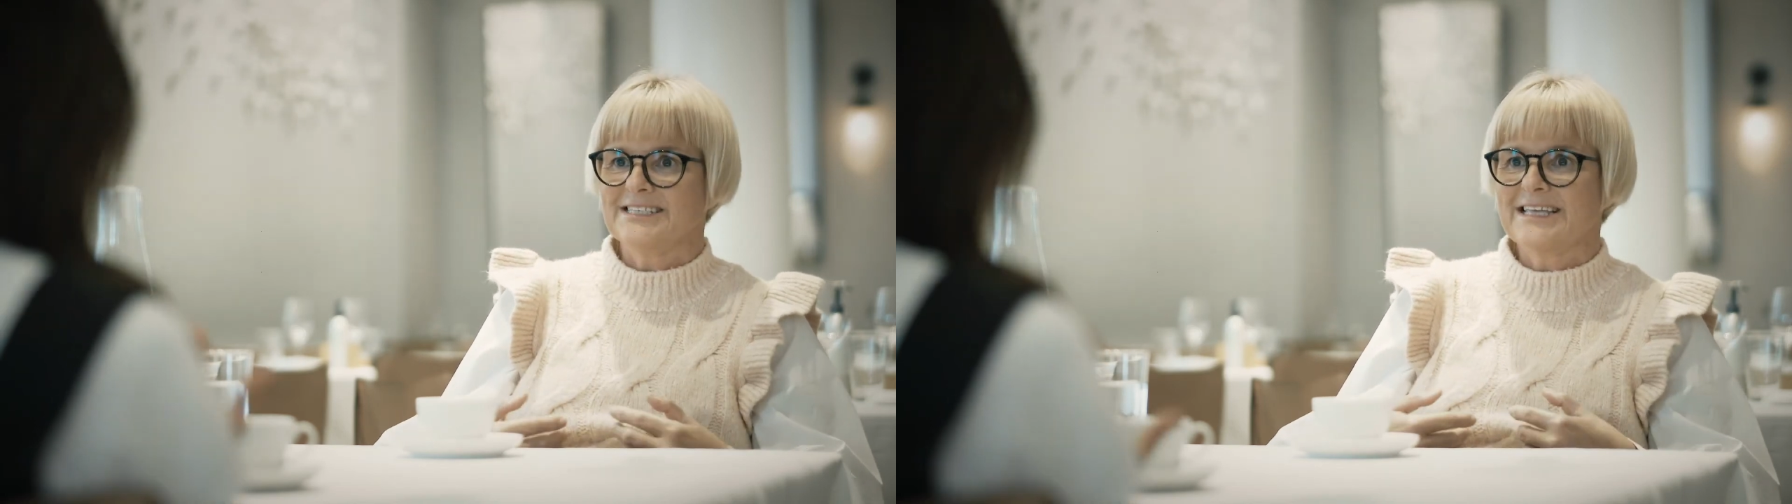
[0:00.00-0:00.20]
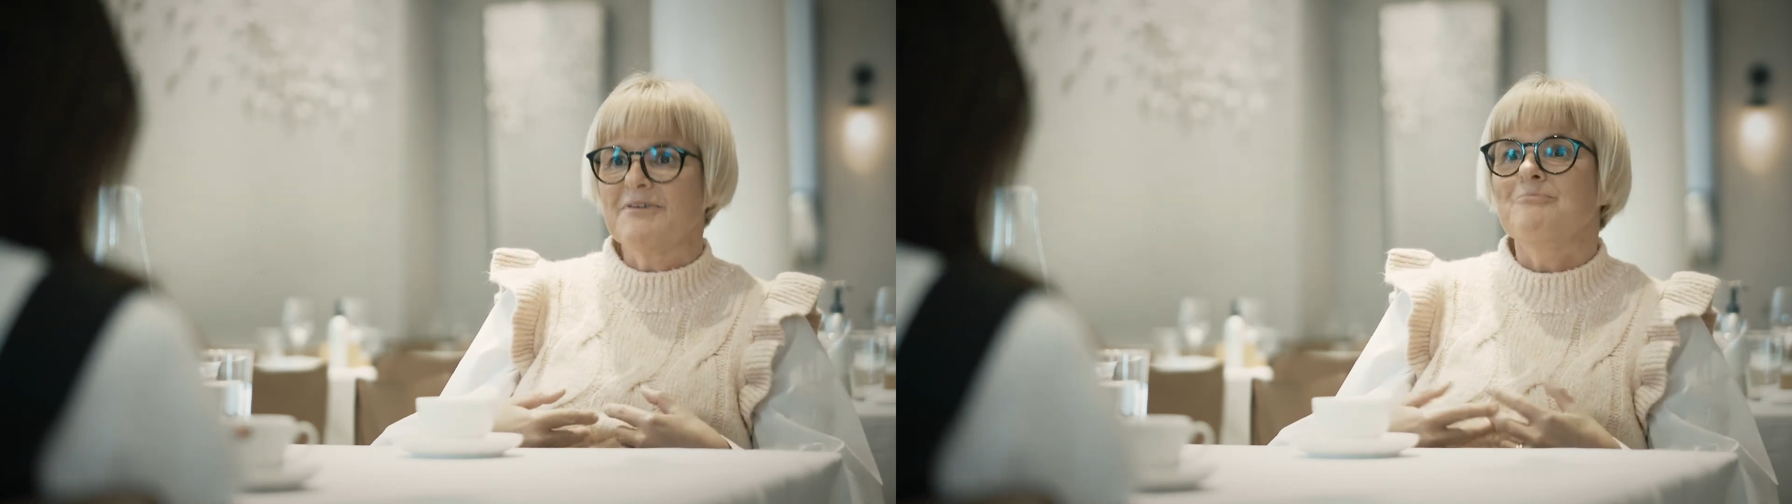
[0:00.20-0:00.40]

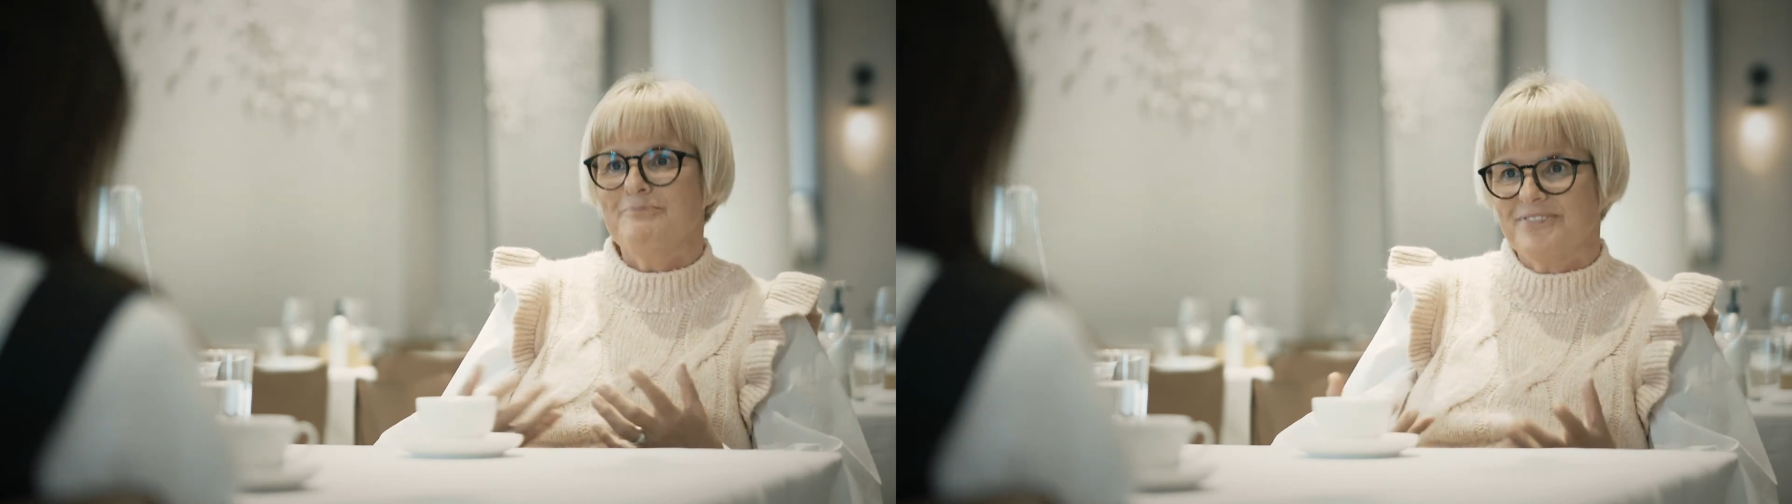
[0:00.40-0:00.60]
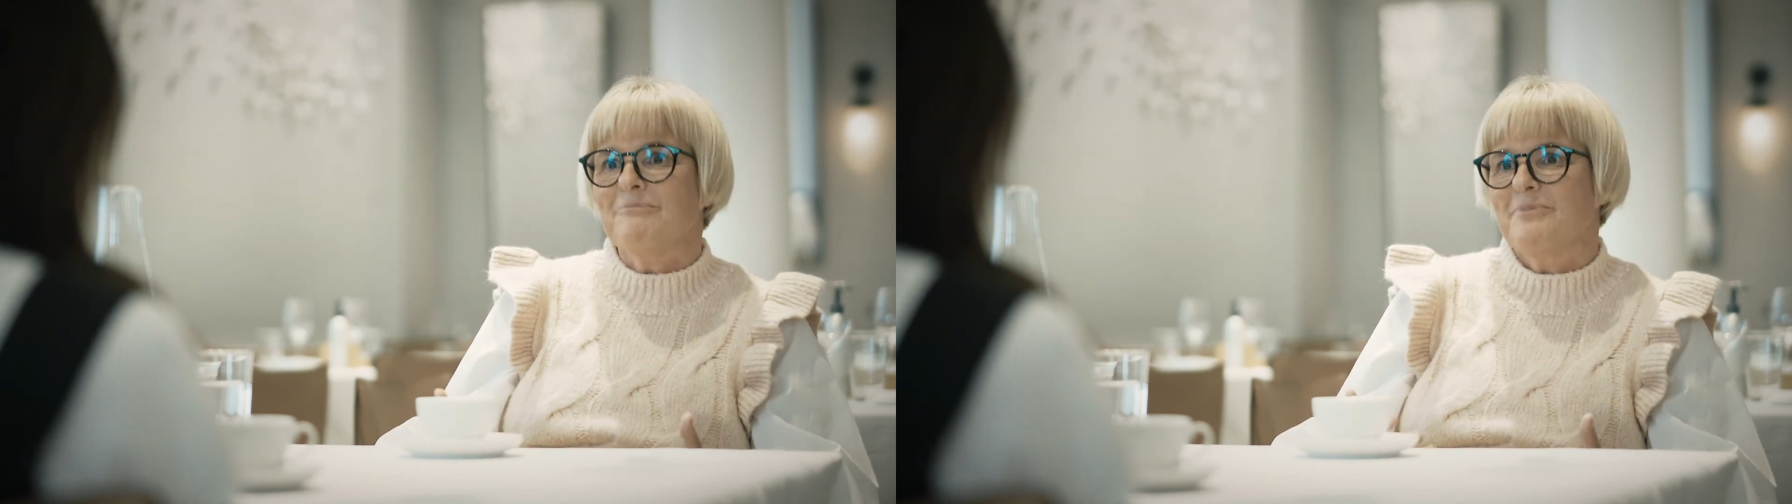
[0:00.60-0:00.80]
It's giving
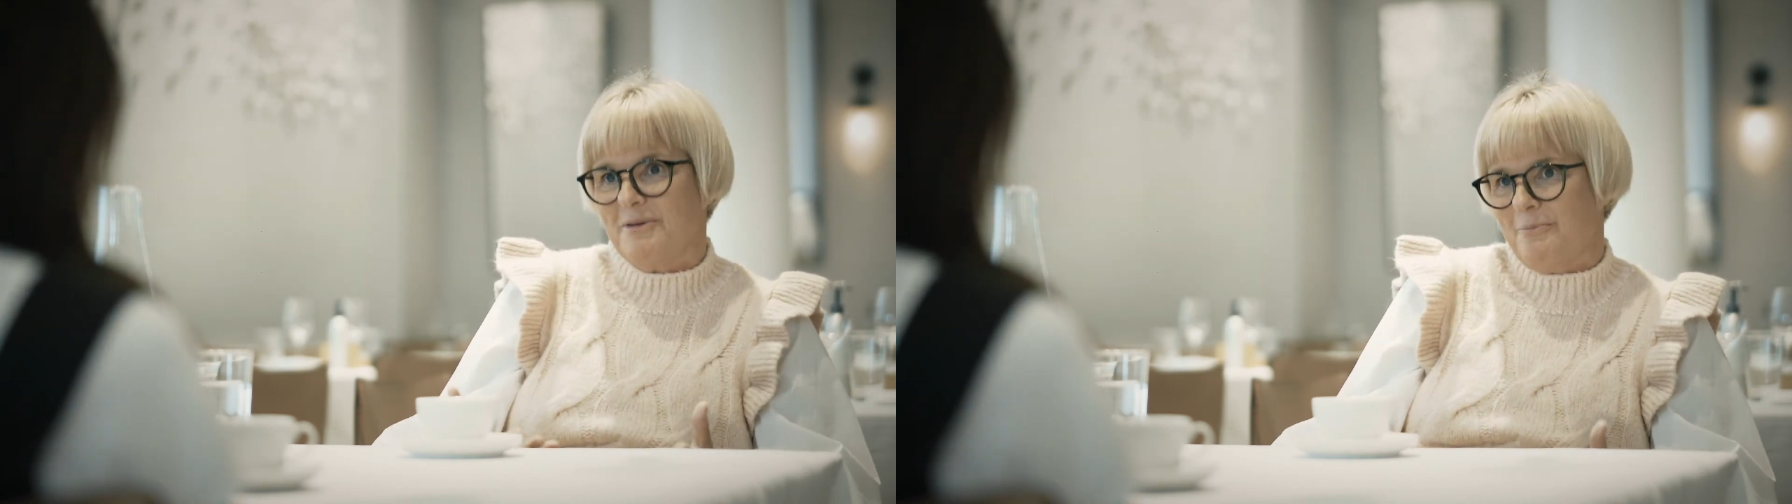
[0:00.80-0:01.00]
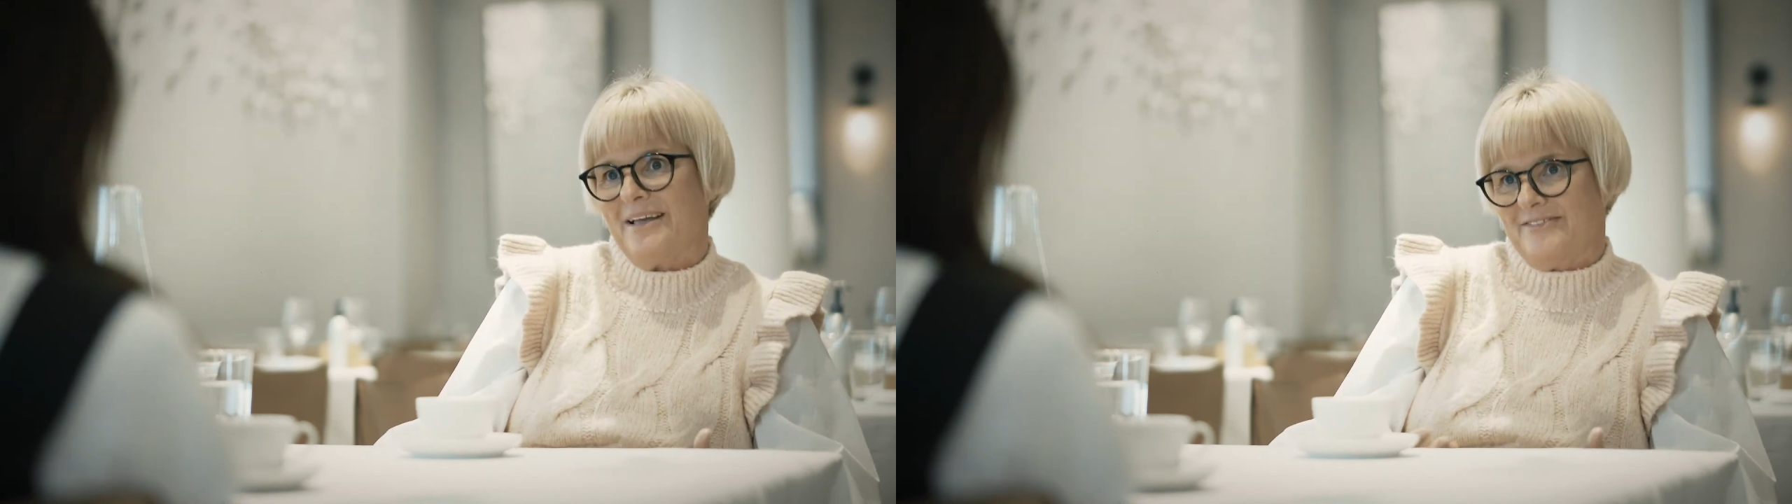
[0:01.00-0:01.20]
something
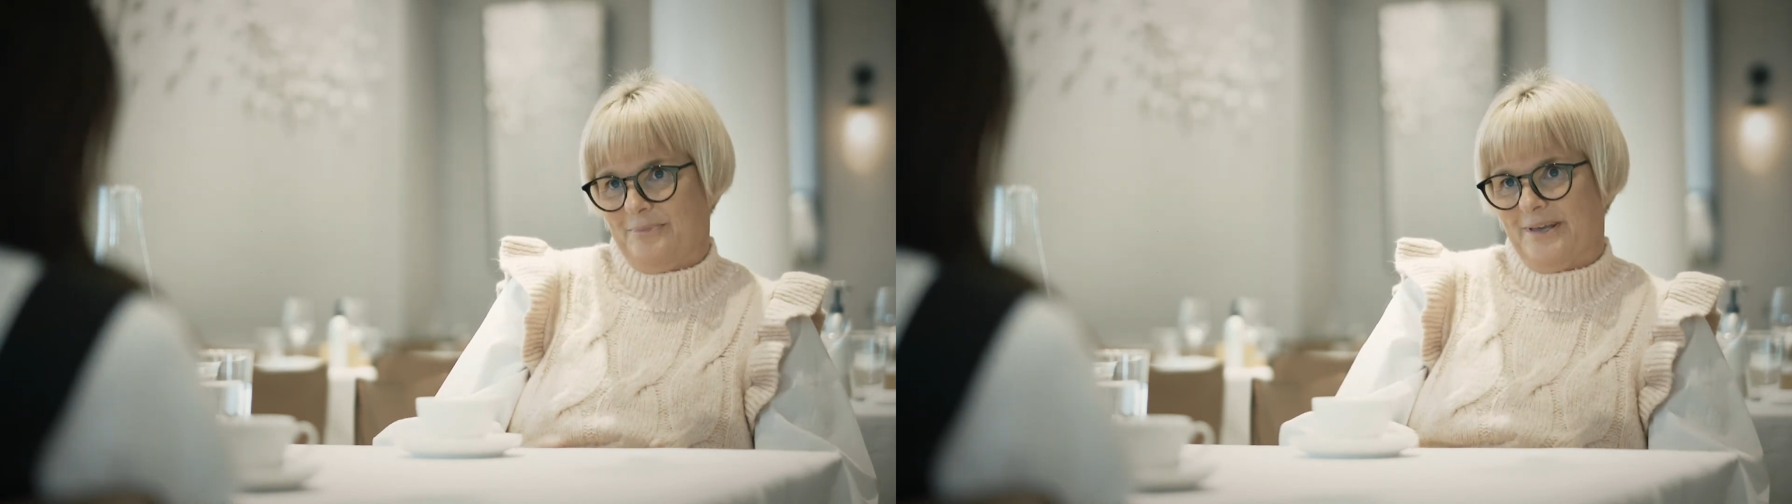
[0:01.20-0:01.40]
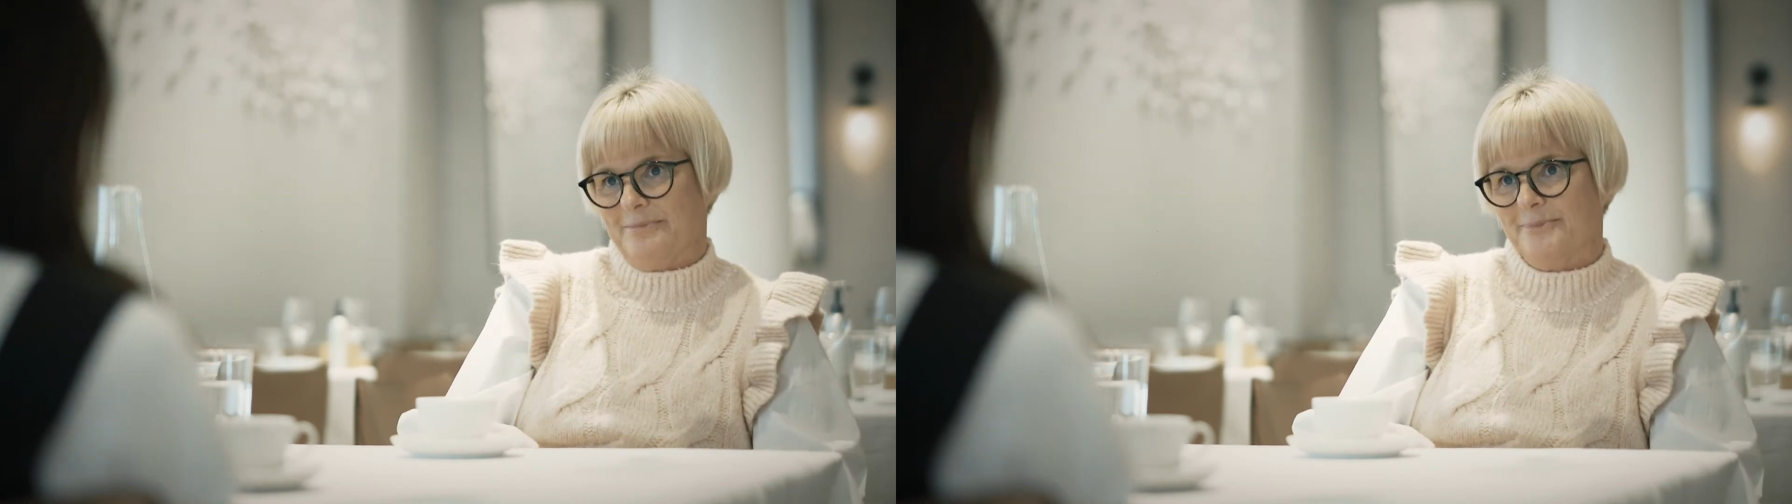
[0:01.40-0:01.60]
back to
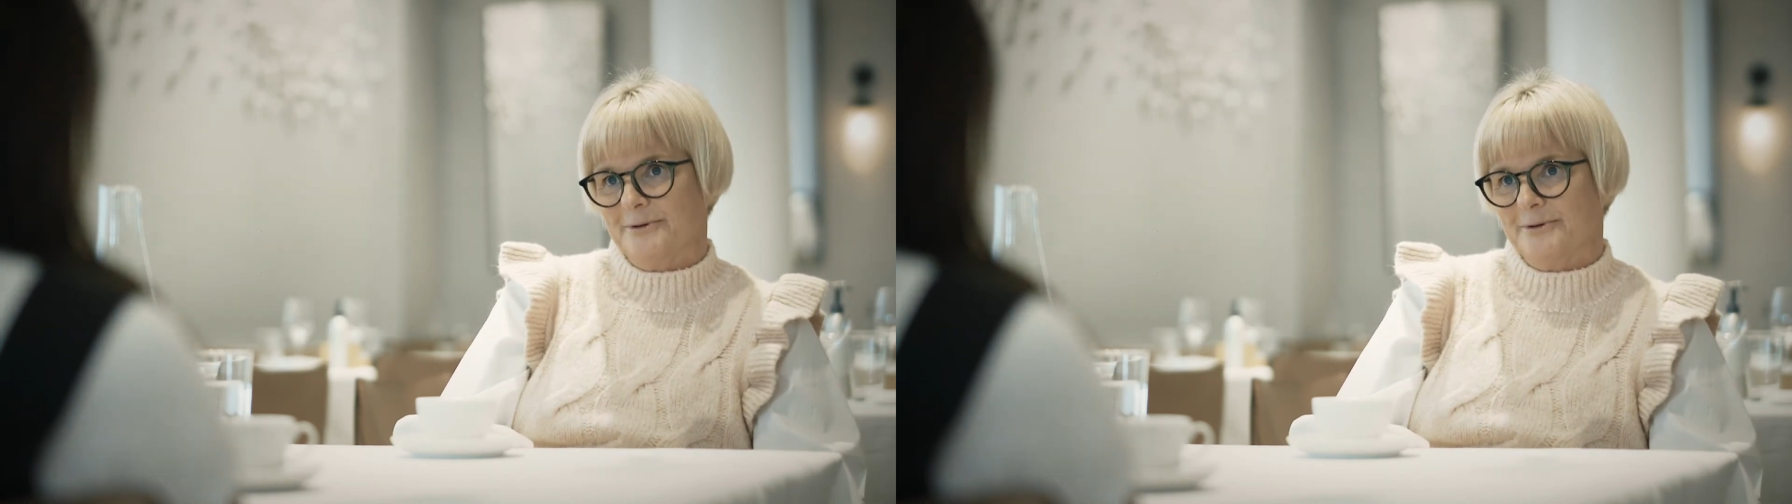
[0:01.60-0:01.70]
people.